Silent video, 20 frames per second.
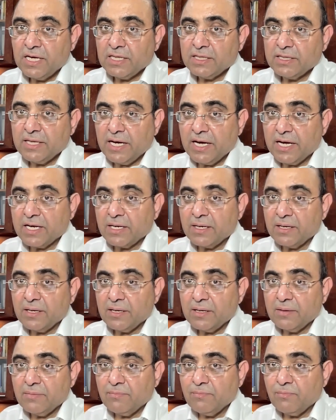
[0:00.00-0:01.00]
Then
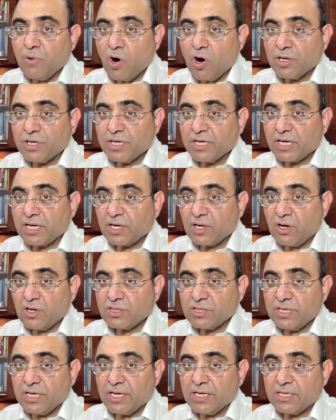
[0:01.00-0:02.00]
border
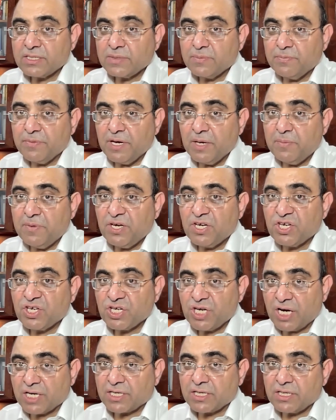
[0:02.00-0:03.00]
crossings may be
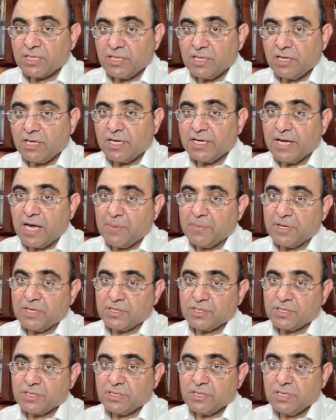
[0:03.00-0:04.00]
shut or
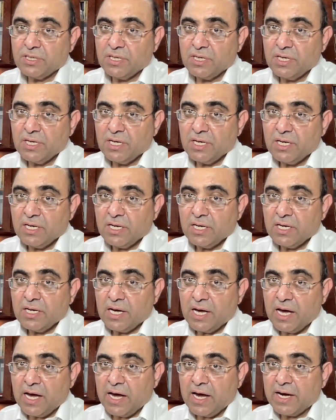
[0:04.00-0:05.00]
damaged,
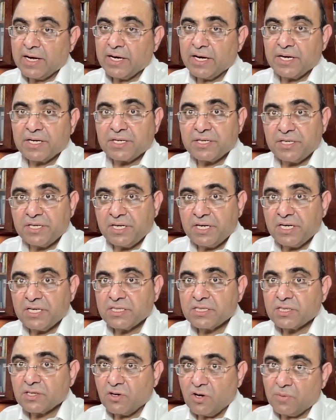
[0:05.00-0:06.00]
and it
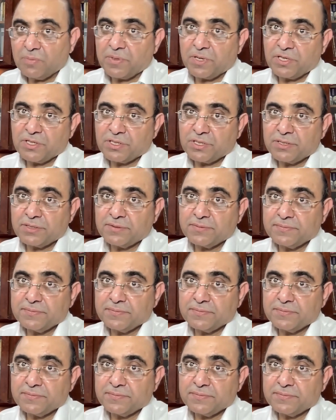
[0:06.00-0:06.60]
needs cooperation.